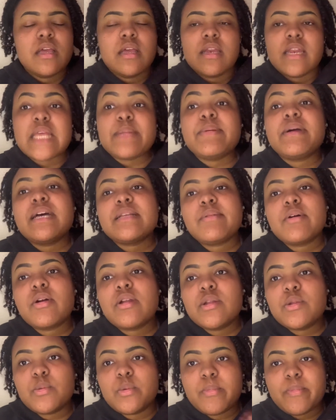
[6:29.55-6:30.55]
That's because I'm
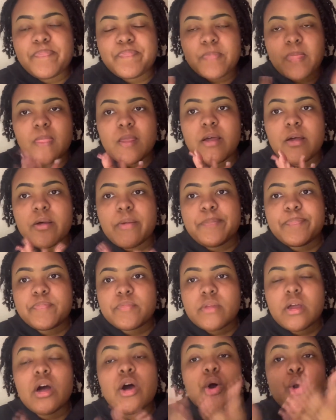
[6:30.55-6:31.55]
going to do
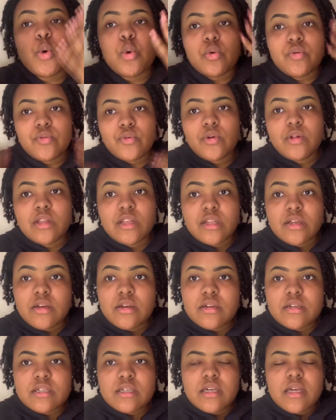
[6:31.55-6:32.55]
a whole full
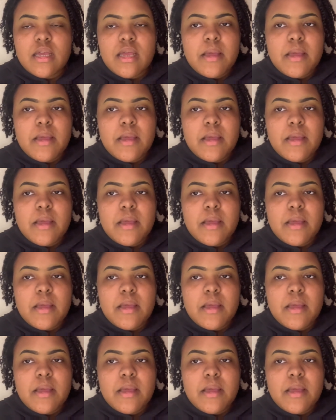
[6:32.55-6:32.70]
look.